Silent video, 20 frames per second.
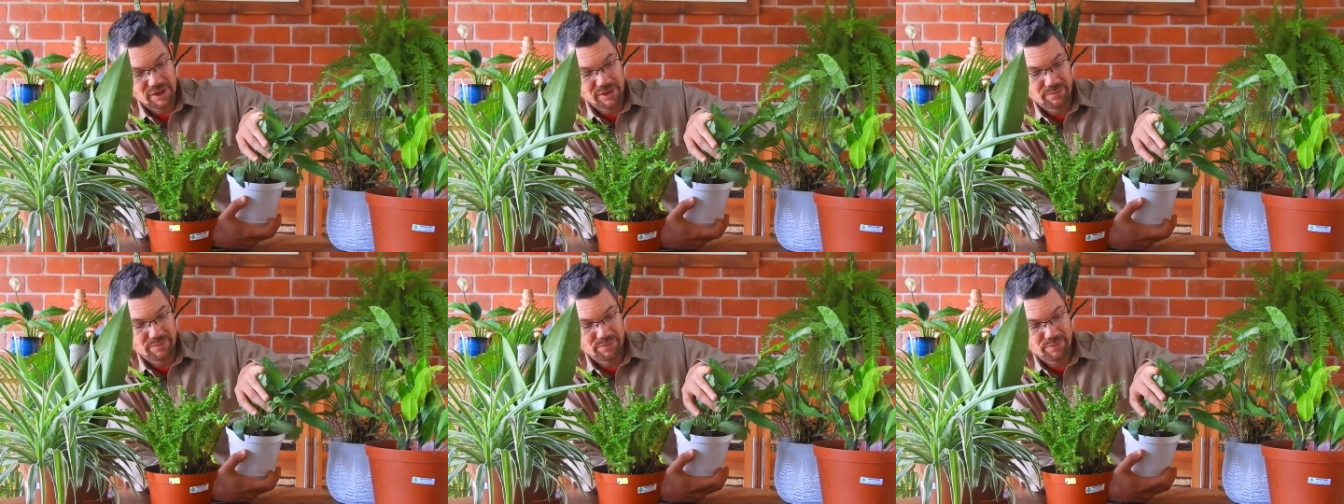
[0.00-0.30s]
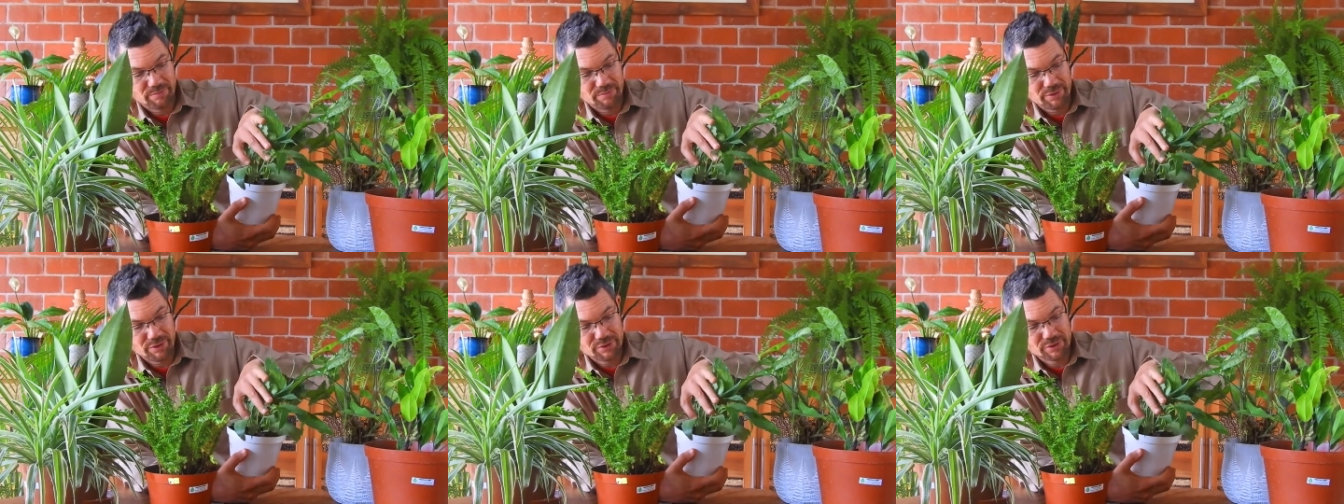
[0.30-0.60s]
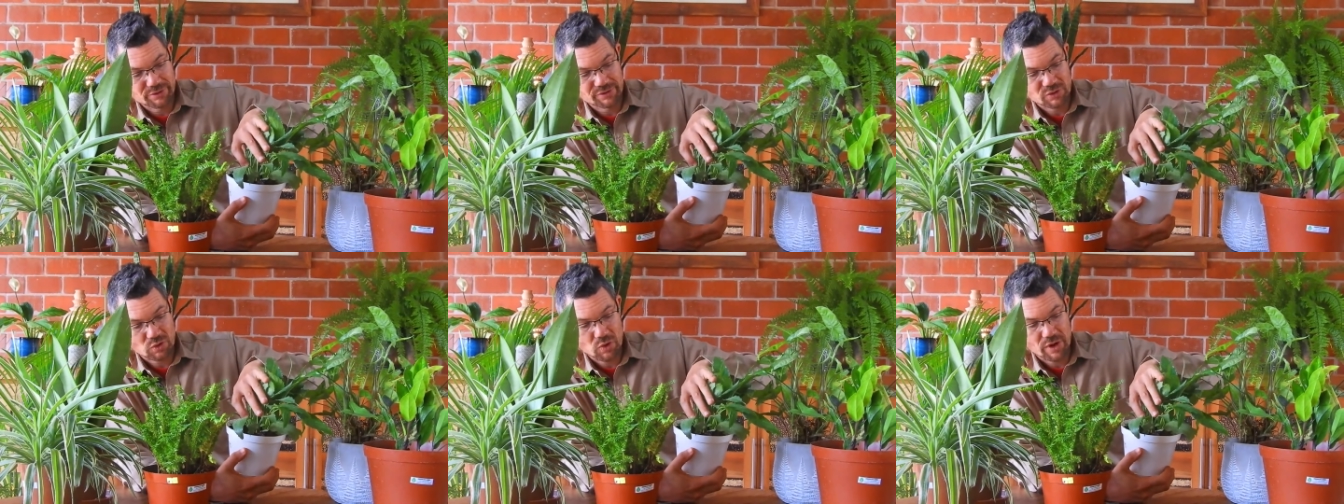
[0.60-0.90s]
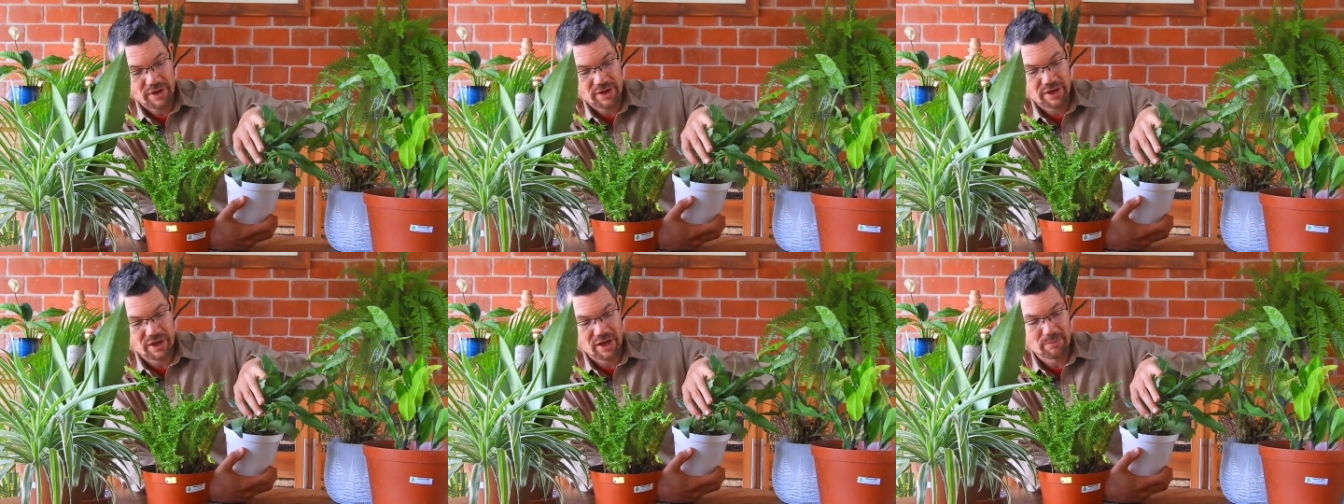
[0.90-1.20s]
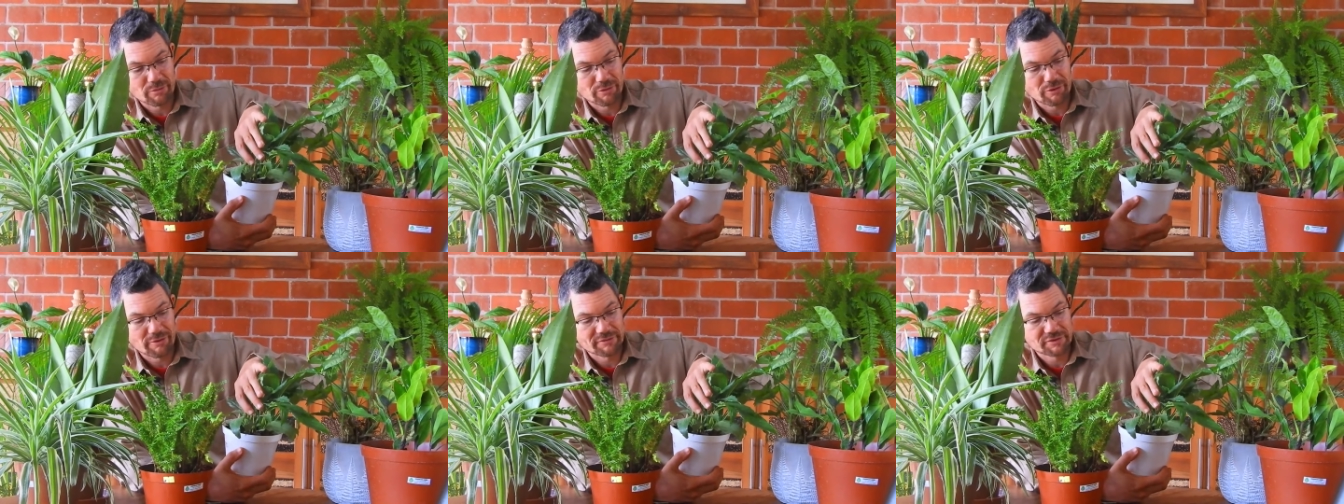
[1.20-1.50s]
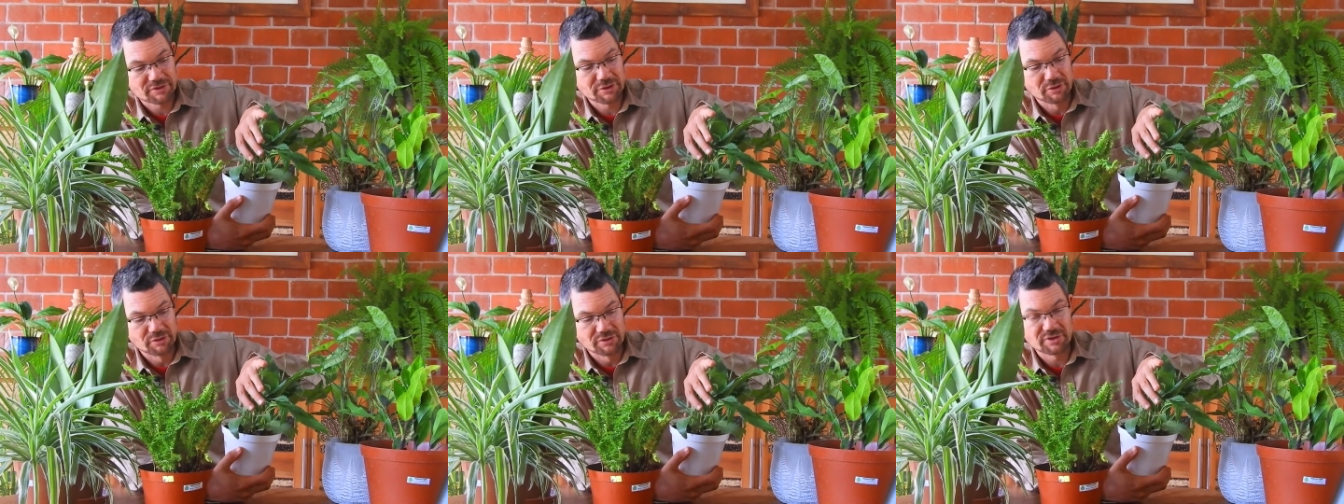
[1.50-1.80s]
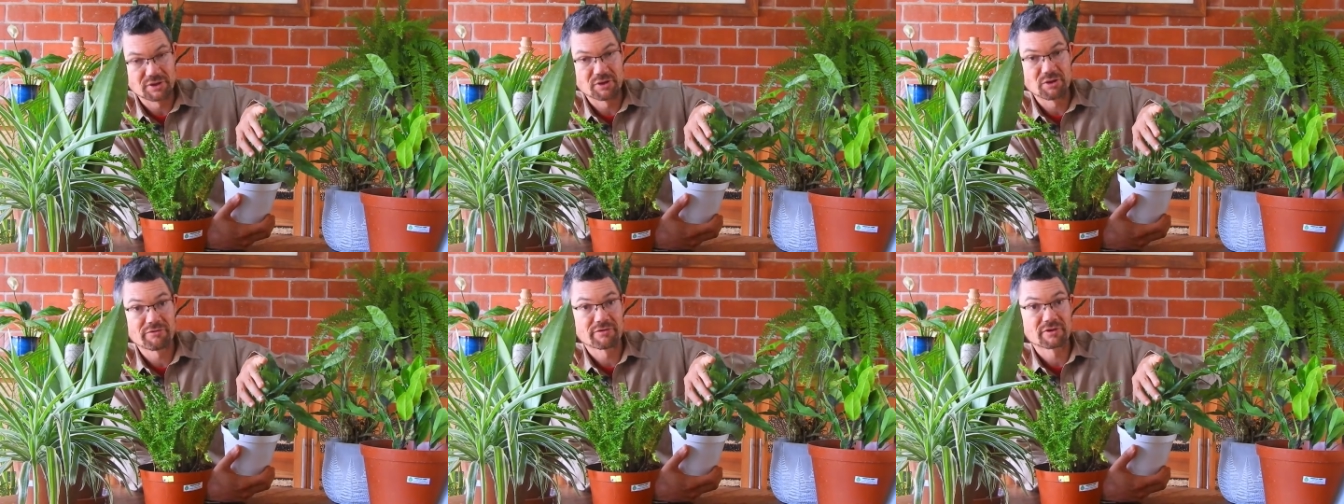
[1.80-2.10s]
they produce quite a number of
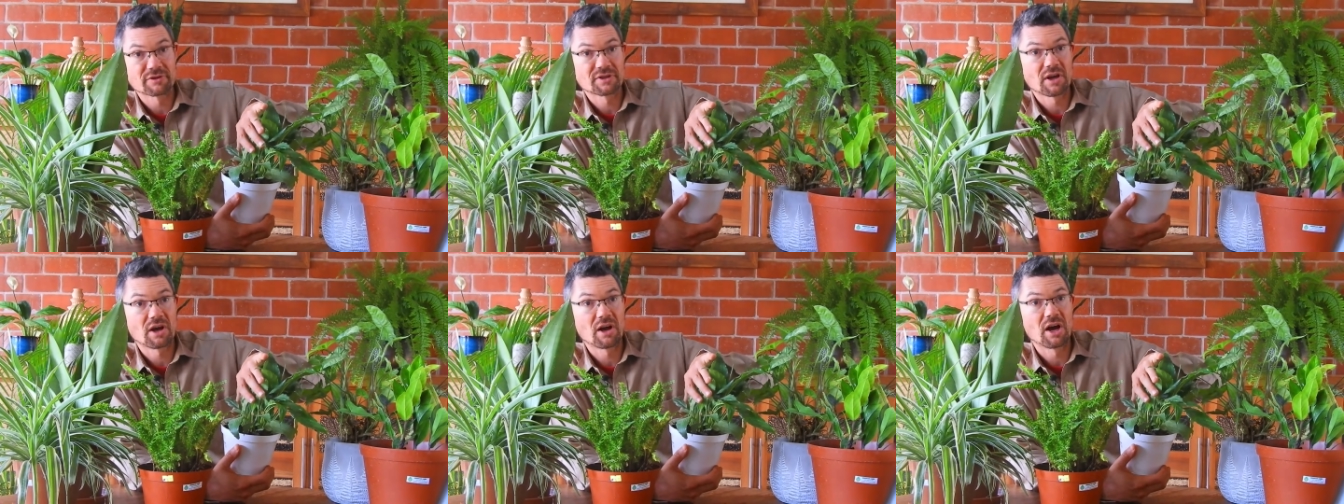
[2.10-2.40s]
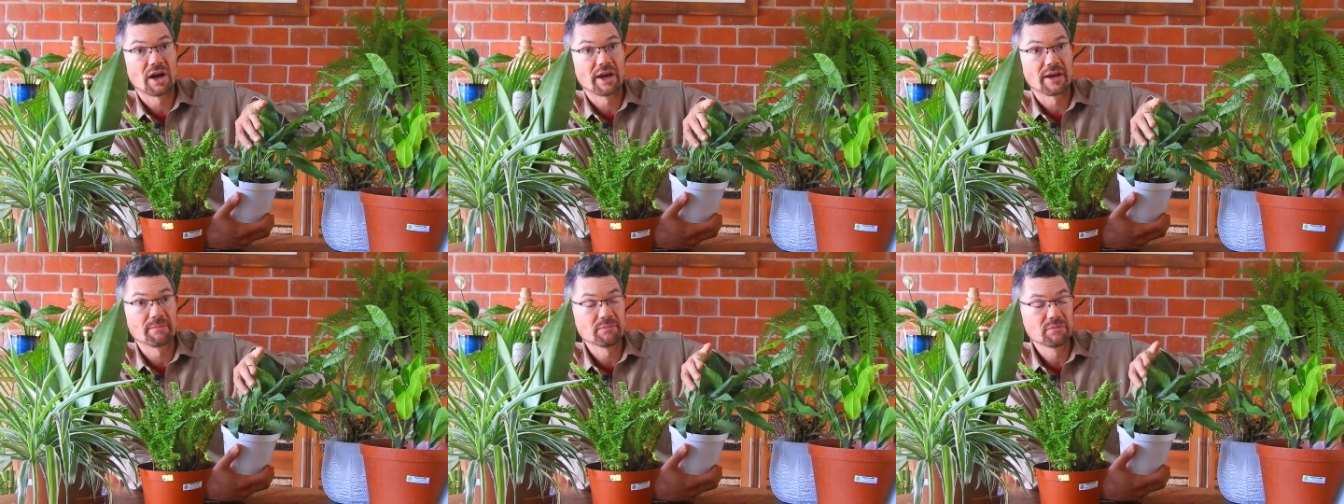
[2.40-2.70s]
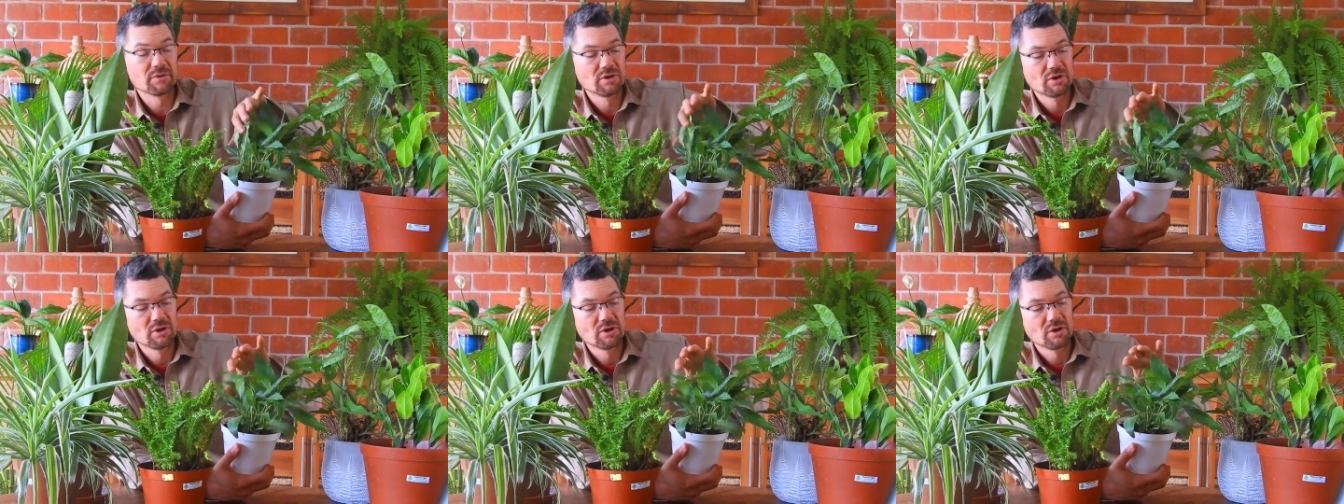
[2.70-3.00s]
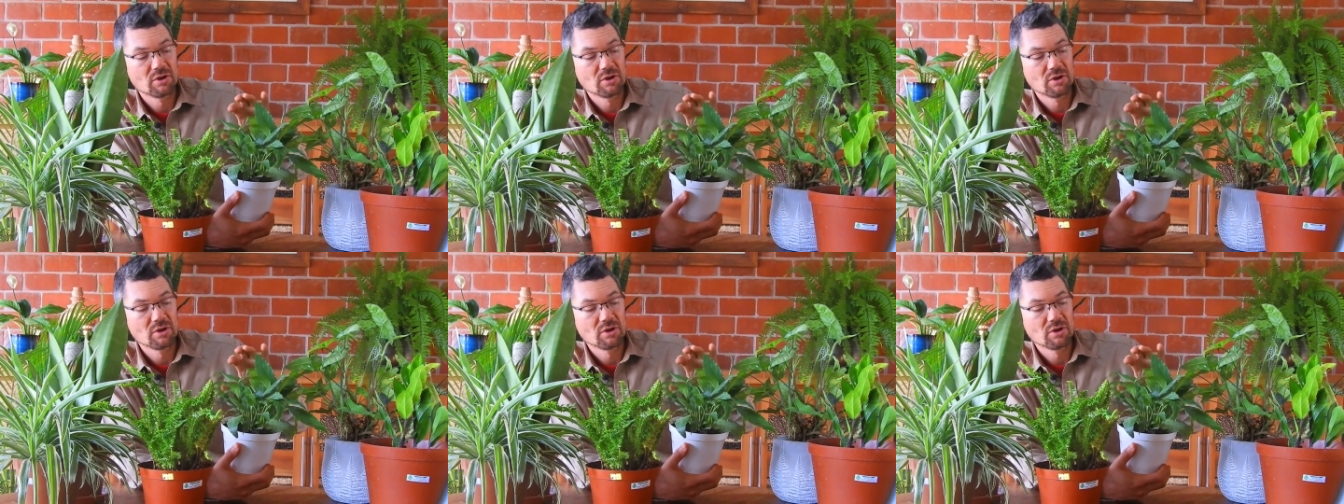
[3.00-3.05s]
shoots, and over time,